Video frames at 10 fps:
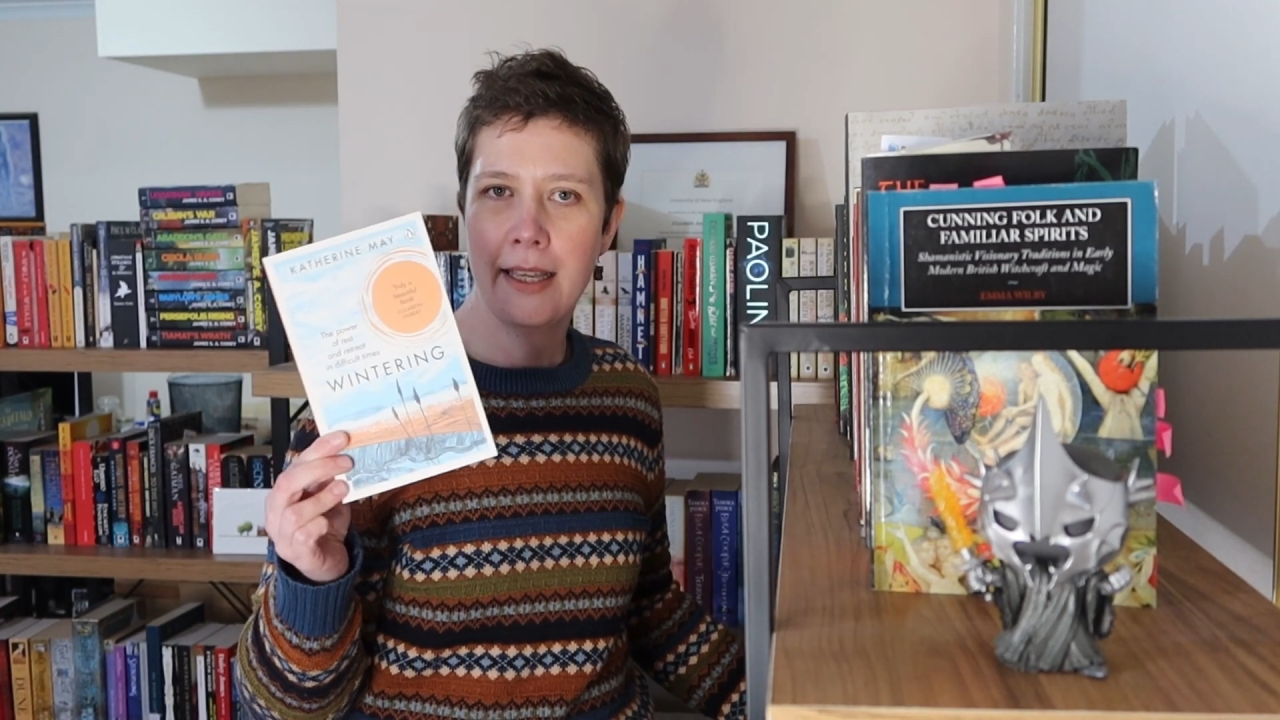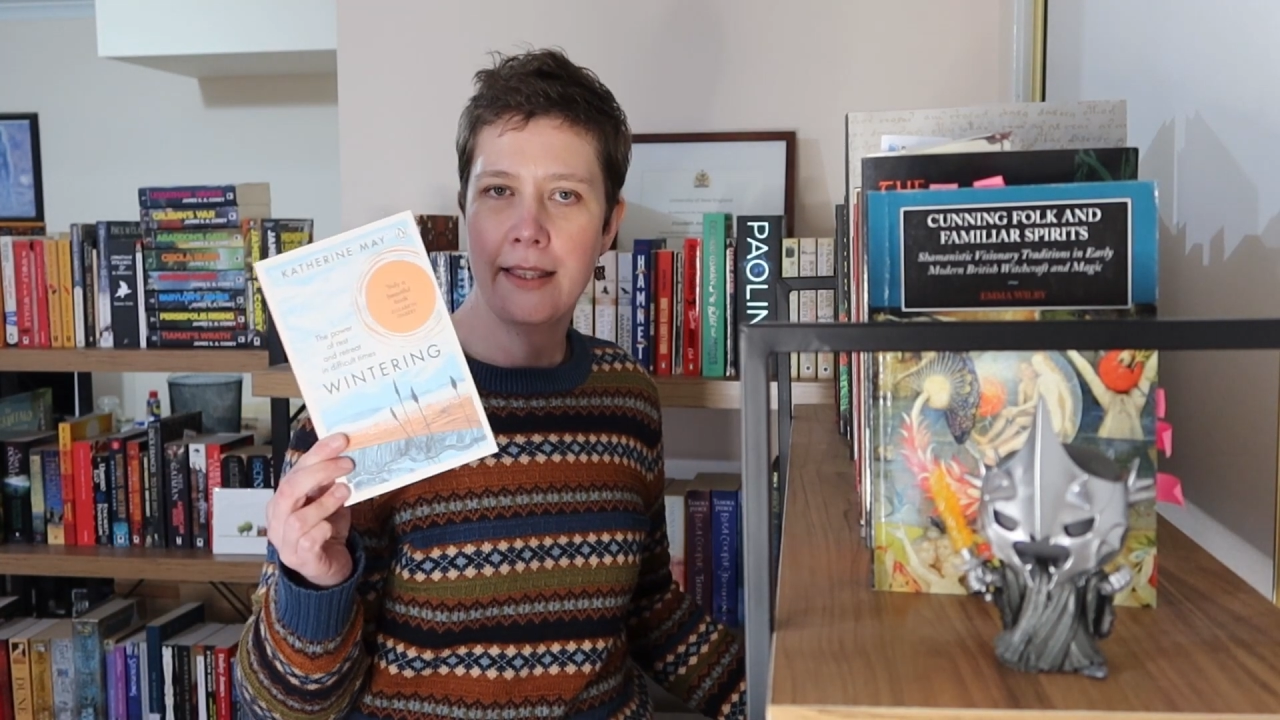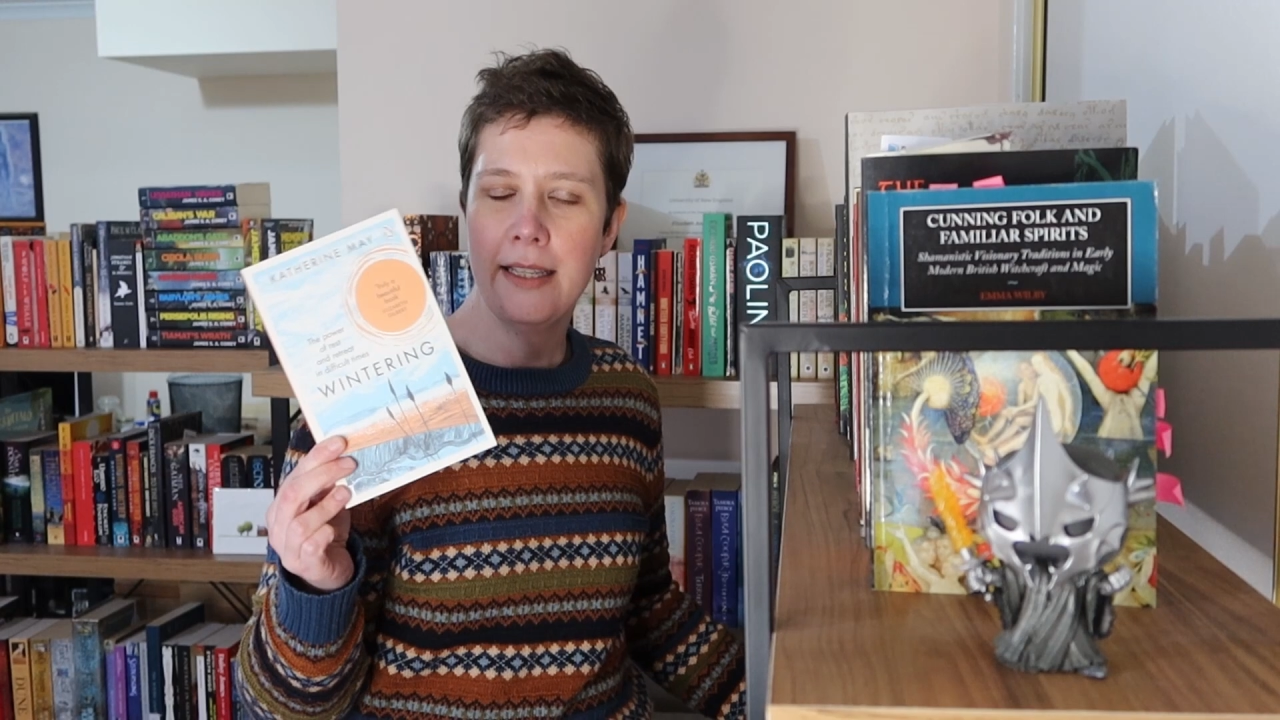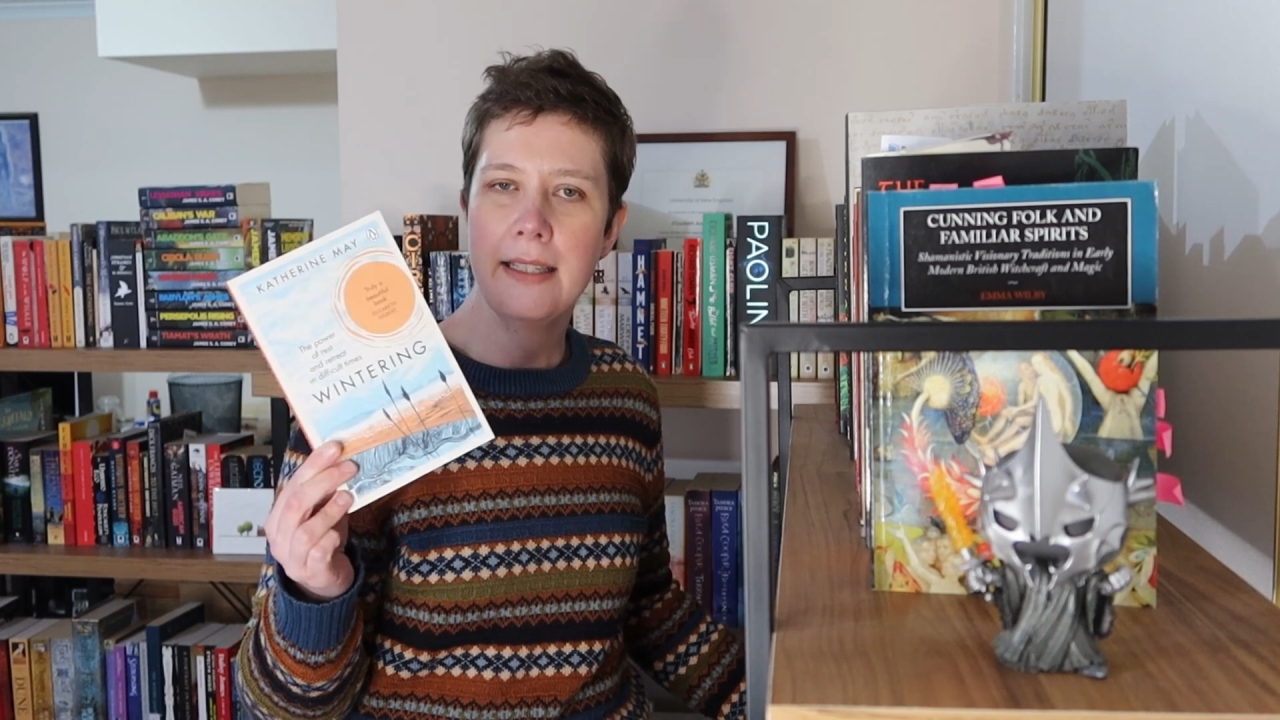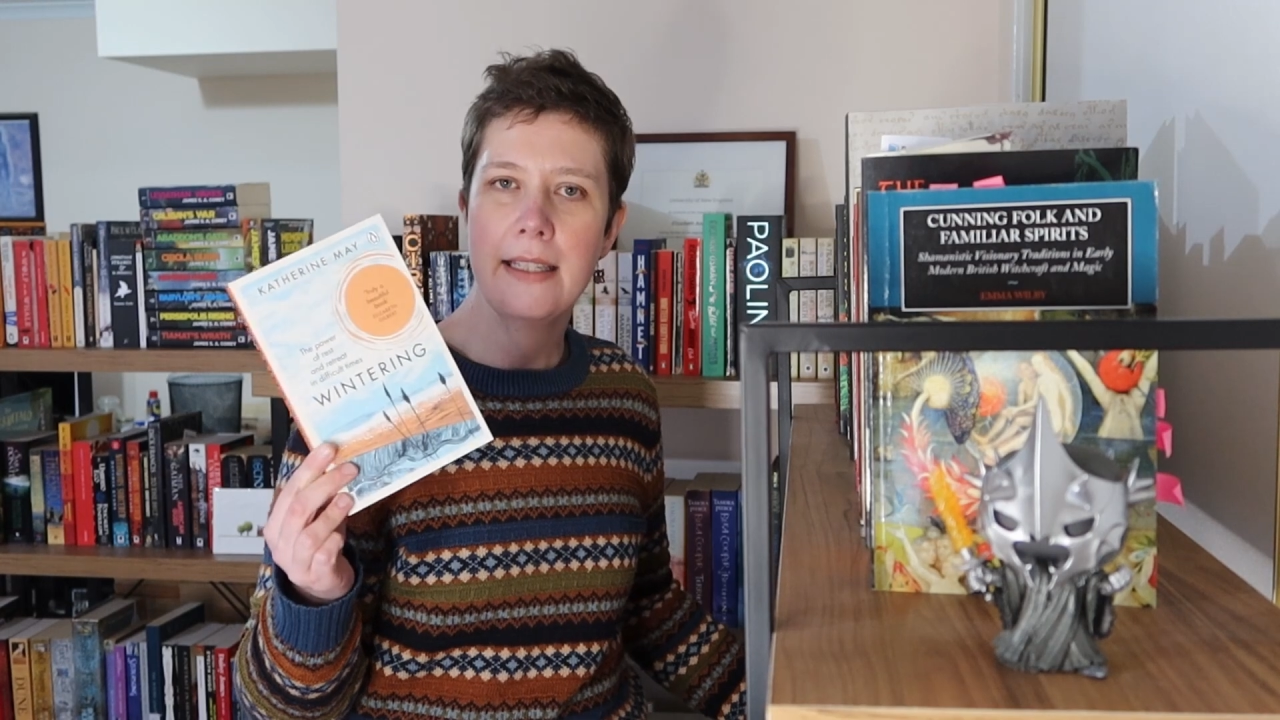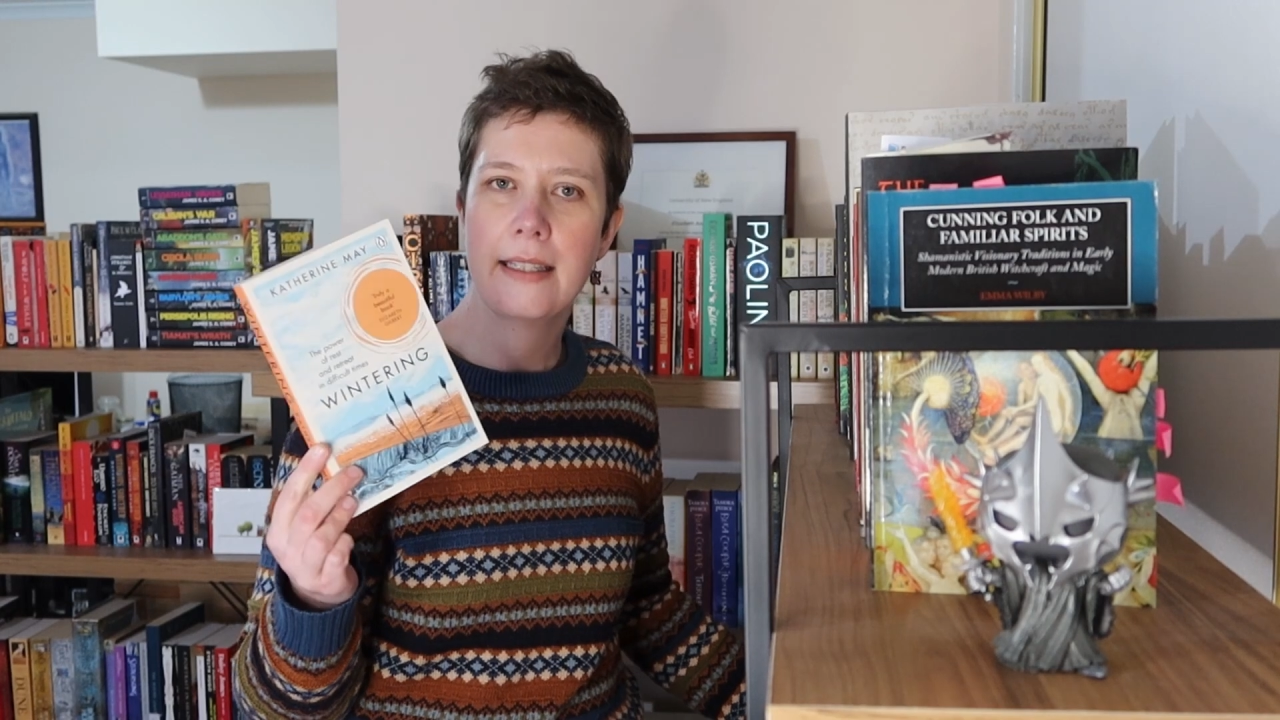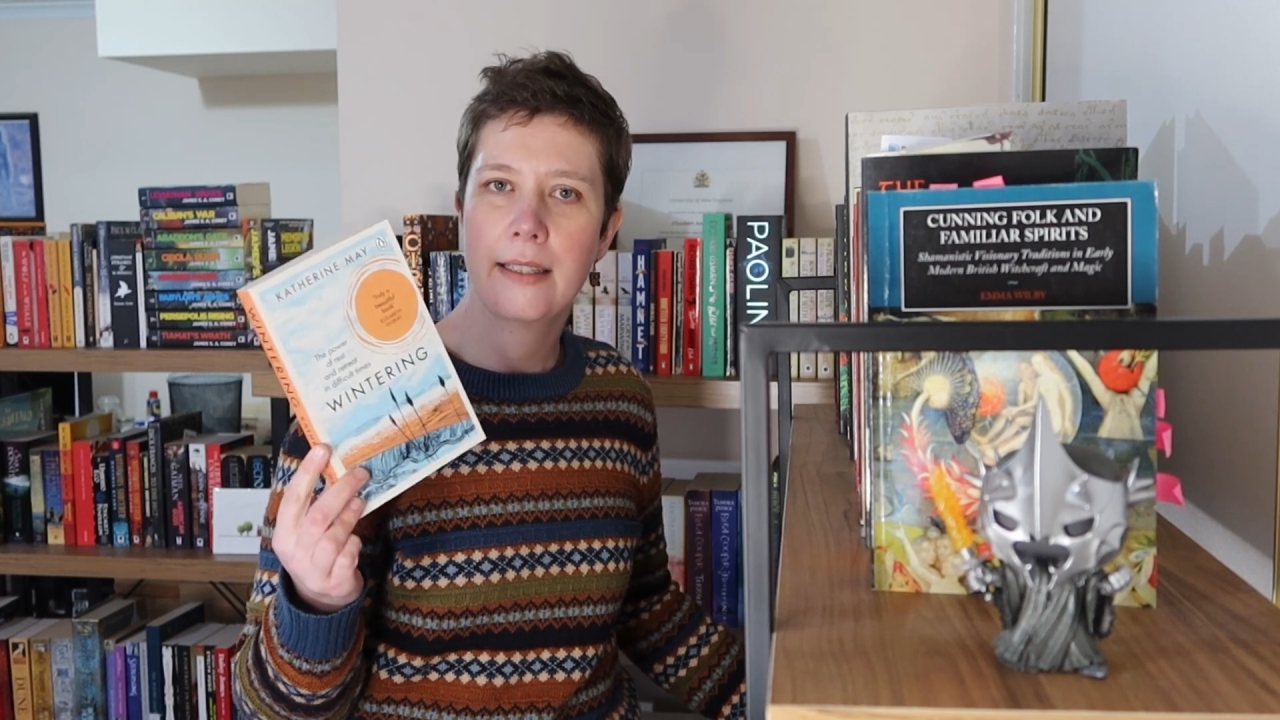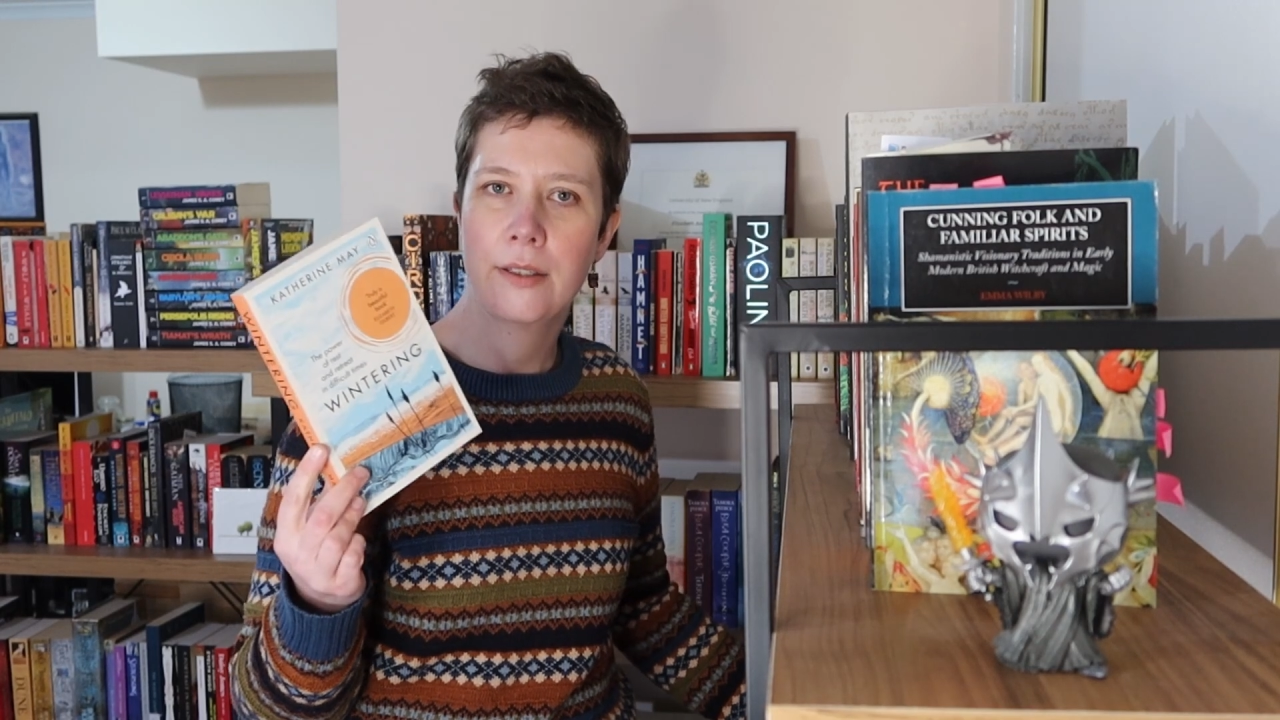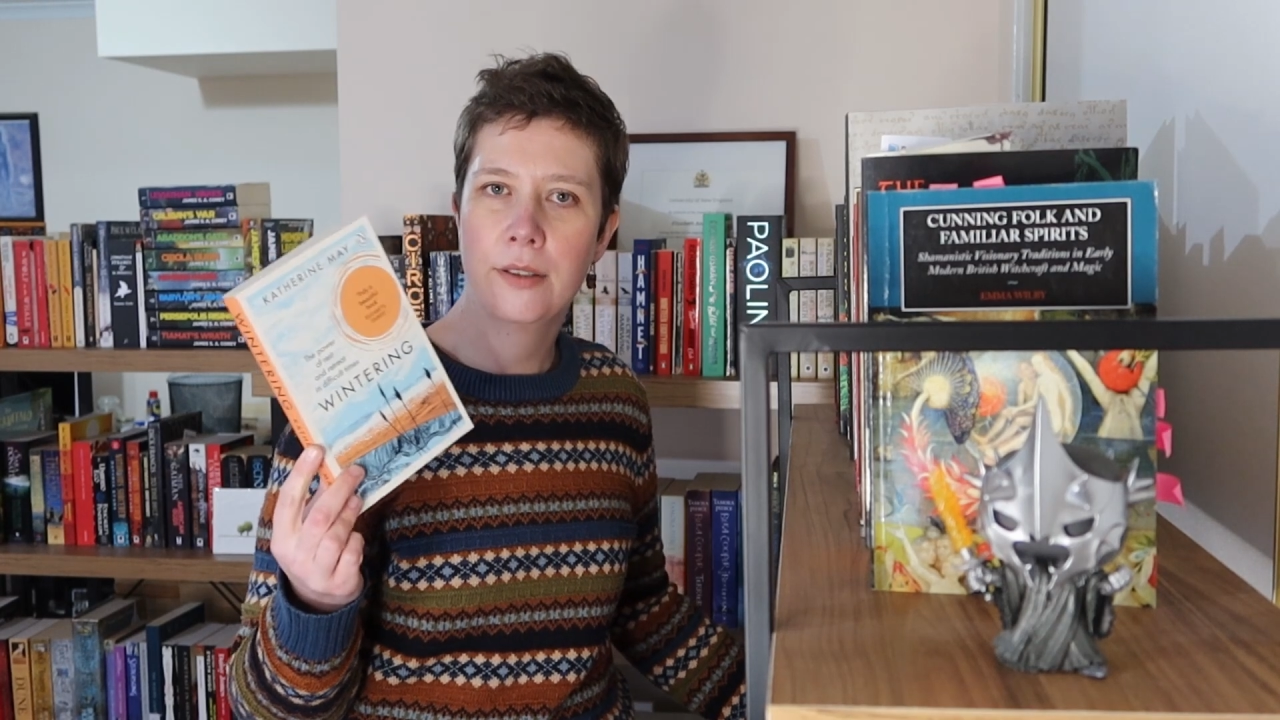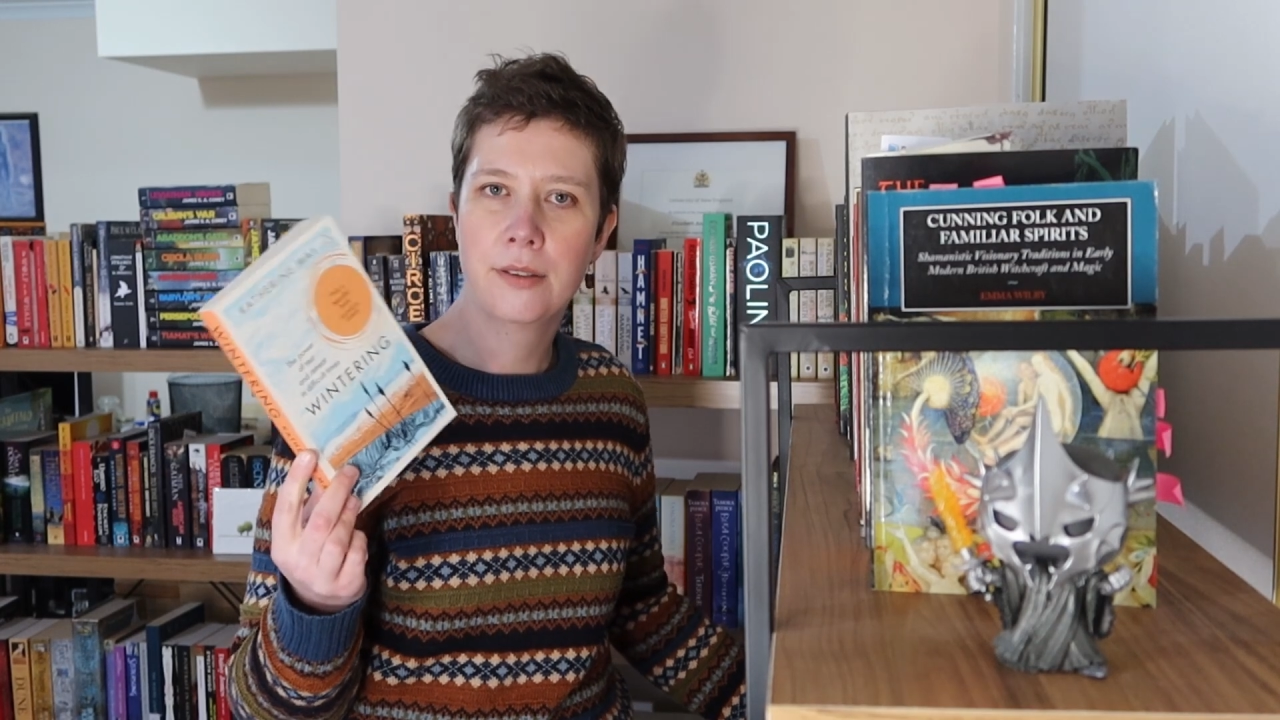This is a
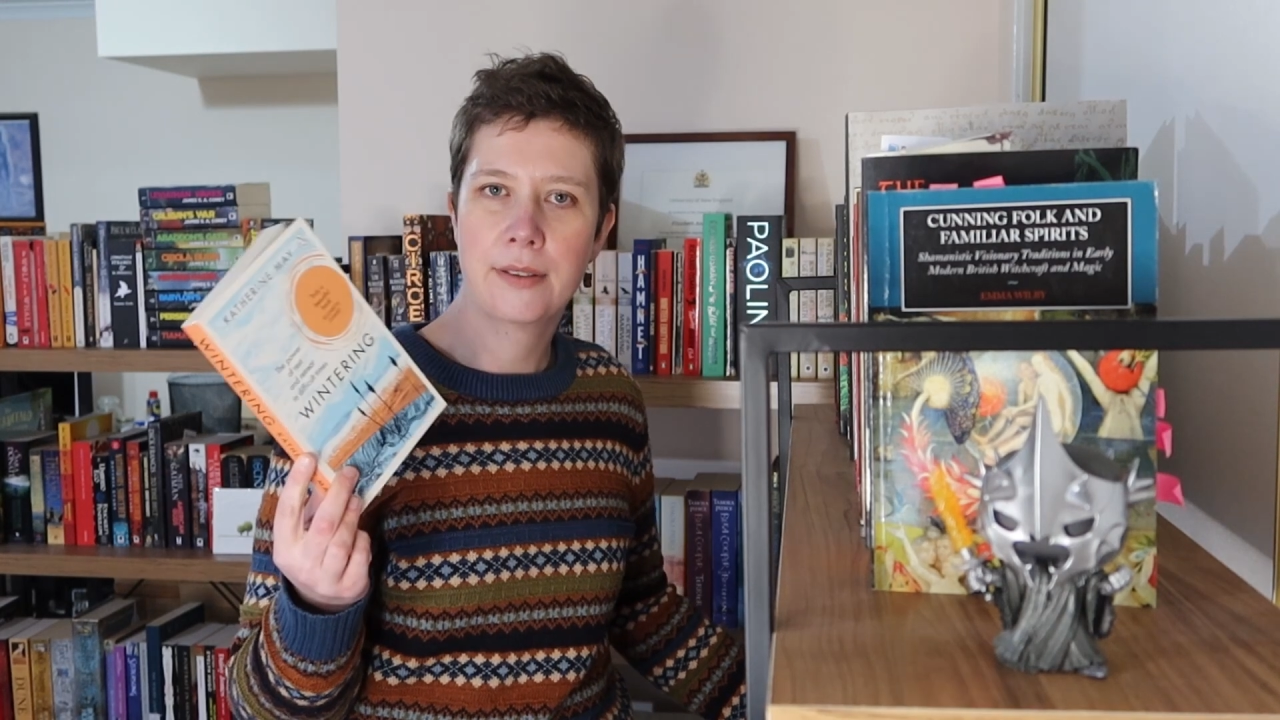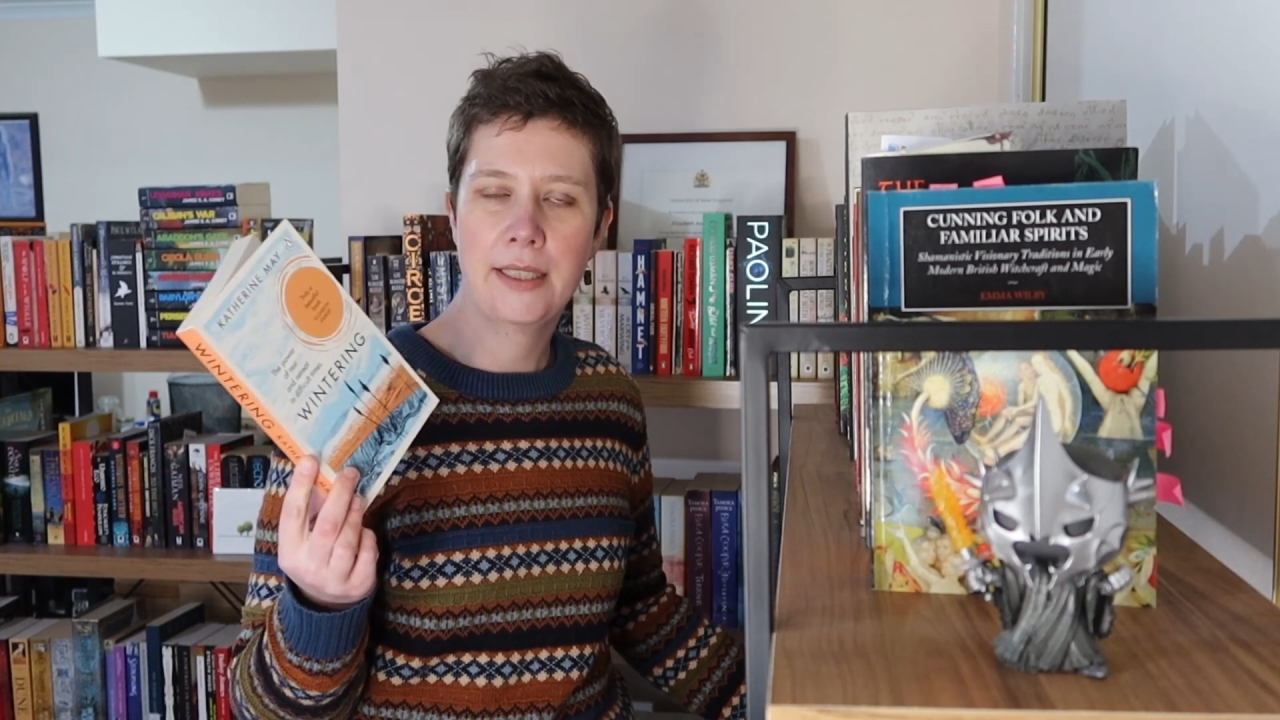little